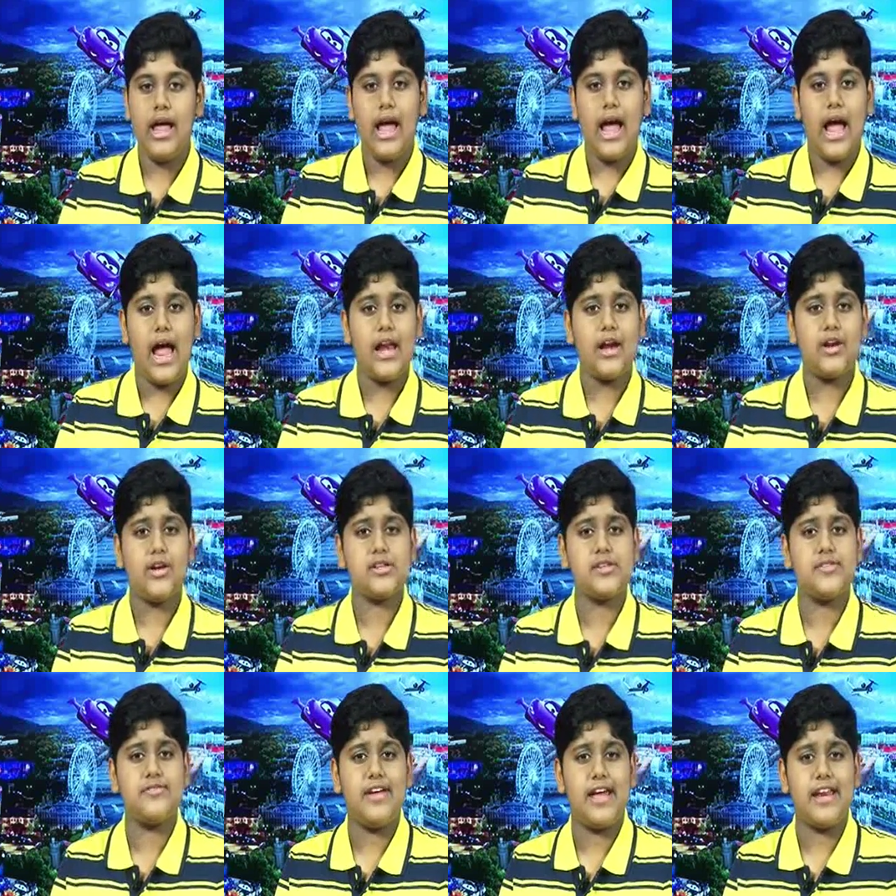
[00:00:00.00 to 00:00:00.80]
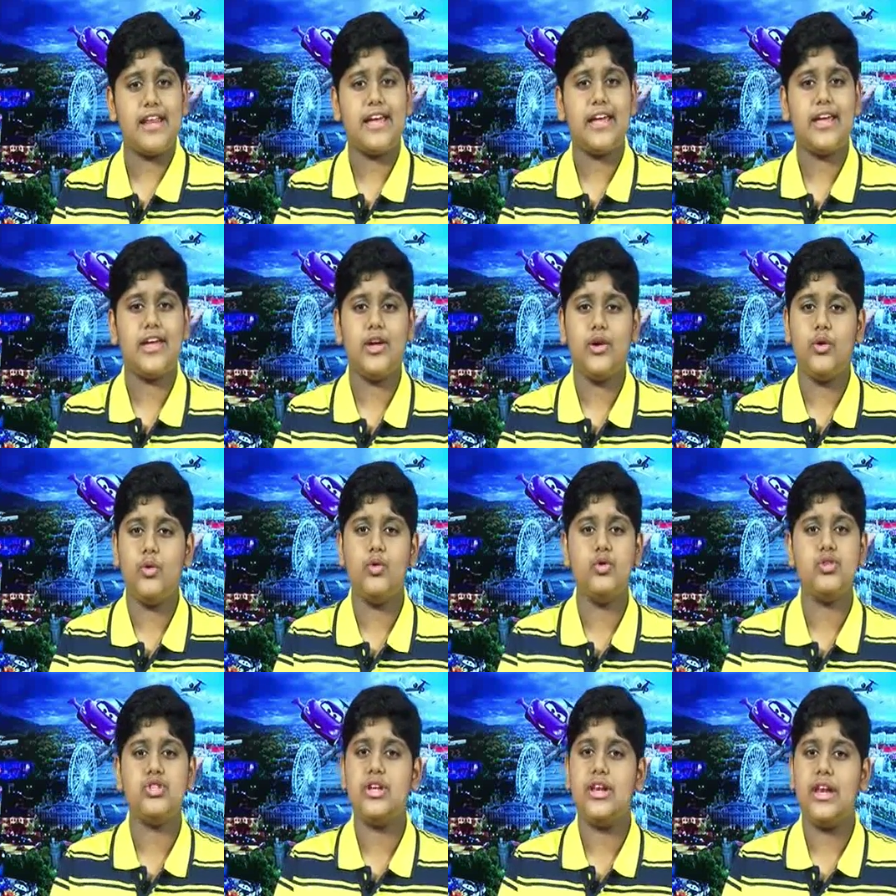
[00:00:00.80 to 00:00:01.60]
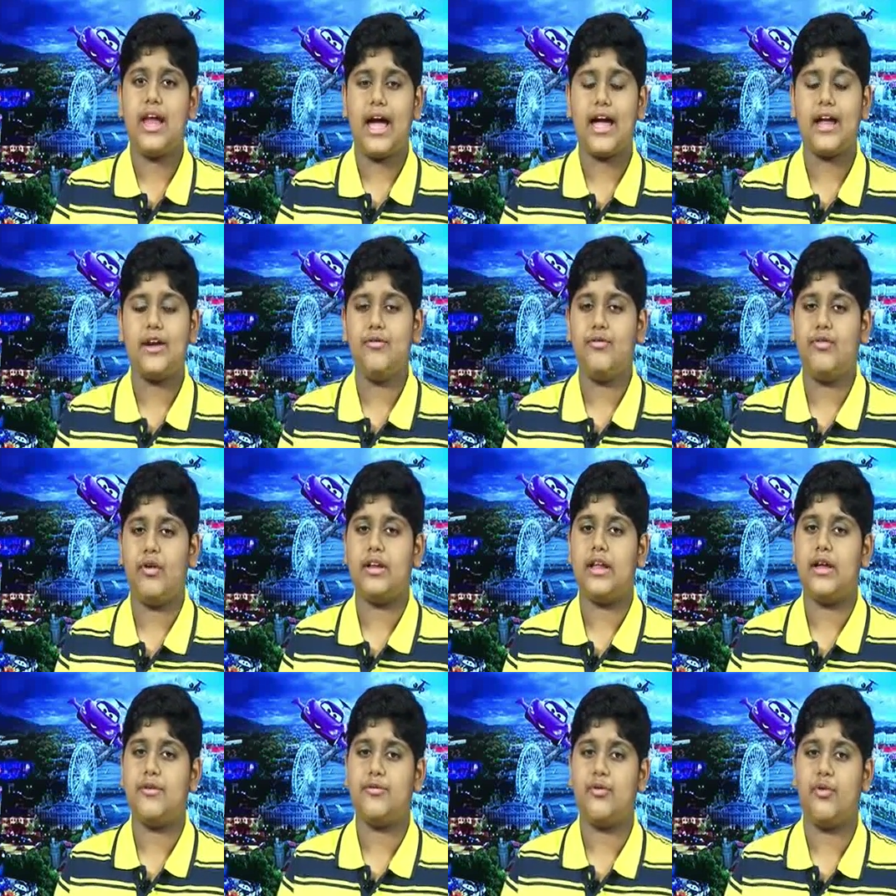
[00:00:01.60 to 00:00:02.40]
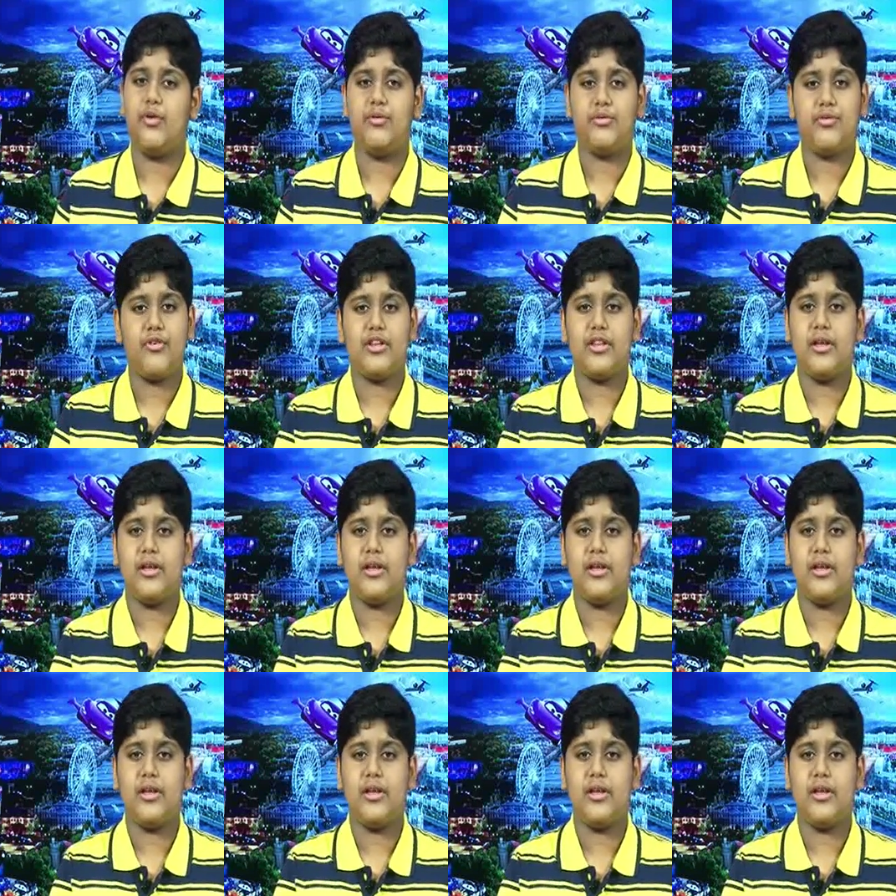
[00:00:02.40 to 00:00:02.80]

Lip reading: And it was a very huge line for that phone.